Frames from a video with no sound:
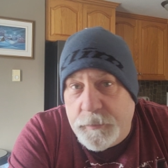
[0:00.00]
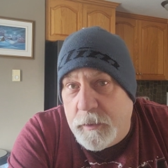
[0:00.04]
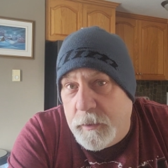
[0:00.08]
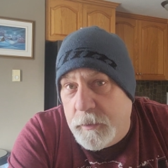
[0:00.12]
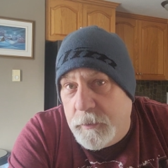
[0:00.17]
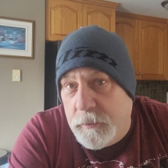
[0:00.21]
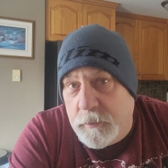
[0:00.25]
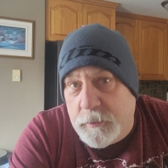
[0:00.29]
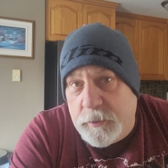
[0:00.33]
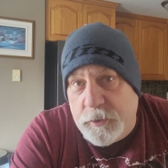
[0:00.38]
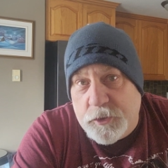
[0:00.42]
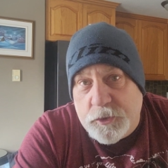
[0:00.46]
Uh,
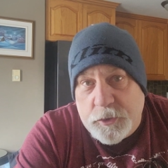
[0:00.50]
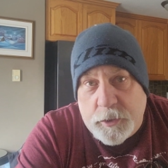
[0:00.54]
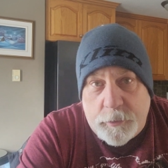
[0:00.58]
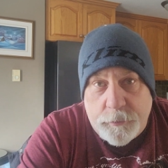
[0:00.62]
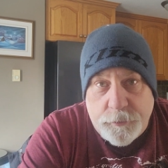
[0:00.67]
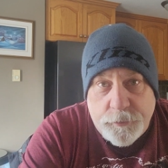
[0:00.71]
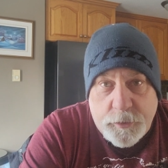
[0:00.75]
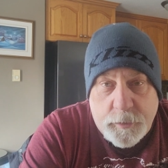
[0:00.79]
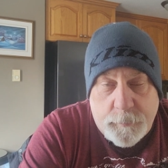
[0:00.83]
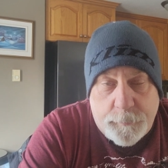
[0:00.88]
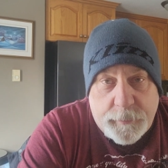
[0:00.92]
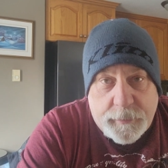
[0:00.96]
you could share
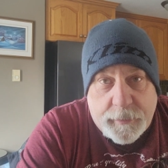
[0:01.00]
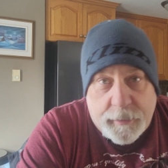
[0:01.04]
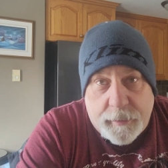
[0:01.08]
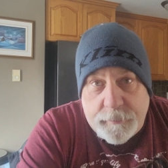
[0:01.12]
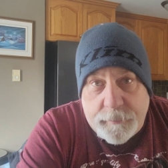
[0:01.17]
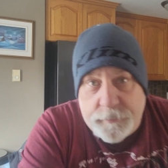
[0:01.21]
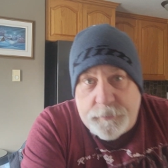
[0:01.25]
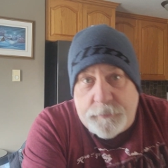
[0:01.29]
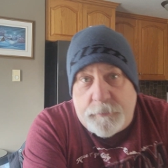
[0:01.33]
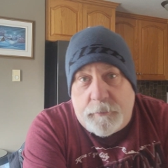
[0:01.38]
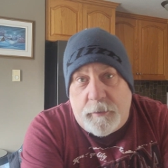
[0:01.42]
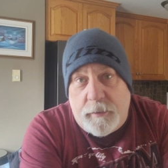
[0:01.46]

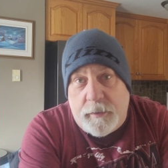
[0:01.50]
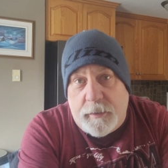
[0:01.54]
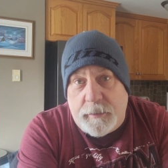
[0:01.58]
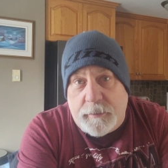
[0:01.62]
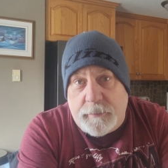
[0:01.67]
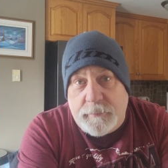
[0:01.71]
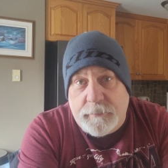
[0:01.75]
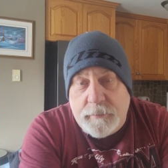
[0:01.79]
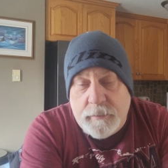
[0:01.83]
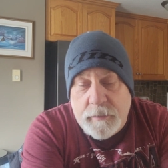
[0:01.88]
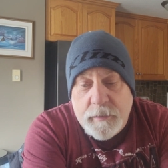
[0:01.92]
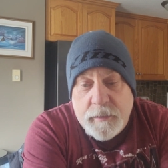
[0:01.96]
GPS
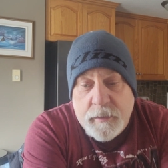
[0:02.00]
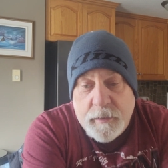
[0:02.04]
tracks.